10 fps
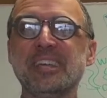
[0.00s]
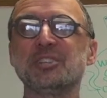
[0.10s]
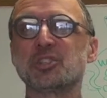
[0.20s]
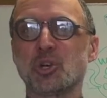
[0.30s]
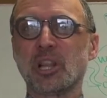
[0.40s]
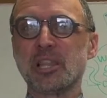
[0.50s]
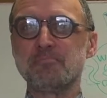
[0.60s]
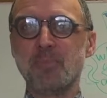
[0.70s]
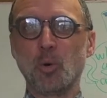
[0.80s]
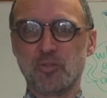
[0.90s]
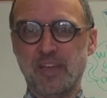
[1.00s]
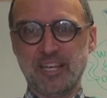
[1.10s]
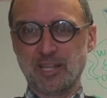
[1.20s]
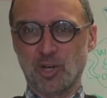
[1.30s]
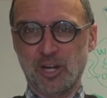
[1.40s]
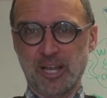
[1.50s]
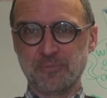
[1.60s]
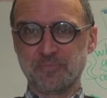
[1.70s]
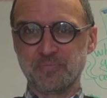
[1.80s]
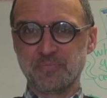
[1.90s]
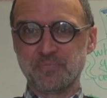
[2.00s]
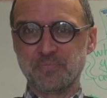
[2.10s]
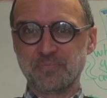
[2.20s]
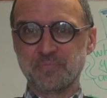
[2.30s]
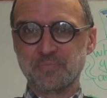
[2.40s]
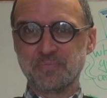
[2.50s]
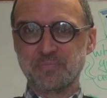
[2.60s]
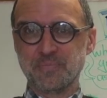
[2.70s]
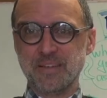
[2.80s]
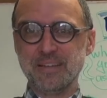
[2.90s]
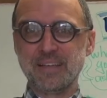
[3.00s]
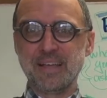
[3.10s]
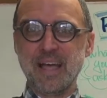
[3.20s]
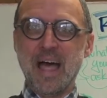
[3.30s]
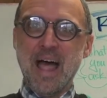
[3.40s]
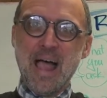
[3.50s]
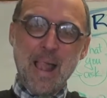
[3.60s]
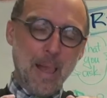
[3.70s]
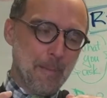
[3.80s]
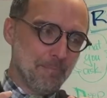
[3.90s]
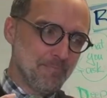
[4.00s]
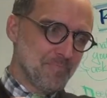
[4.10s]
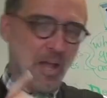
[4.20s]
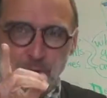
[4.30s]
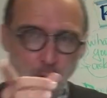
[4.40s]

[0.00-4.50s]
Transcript: internally motivated learning. Okay? Now